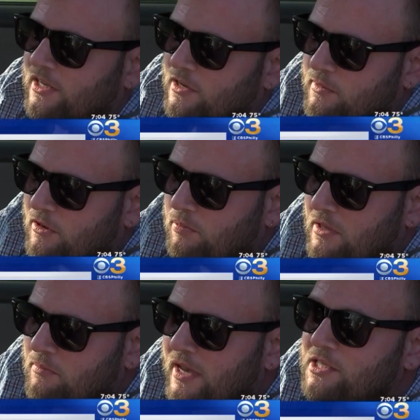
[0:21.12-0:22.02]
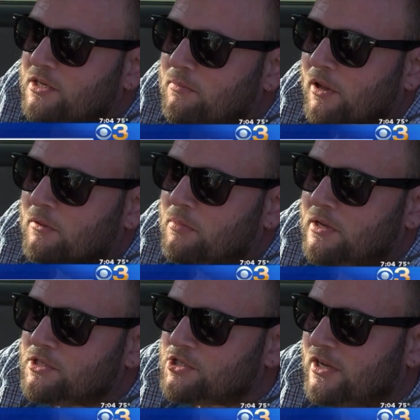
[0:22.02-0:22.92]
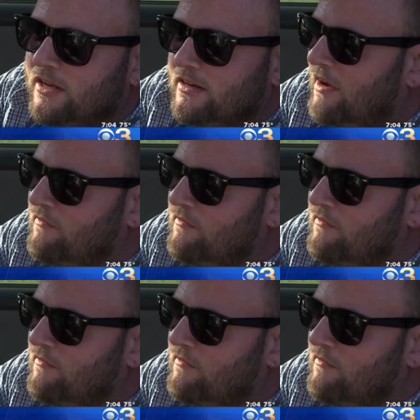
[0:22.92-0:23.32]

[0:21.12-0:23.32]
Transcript: come here to play basketball a bunch, and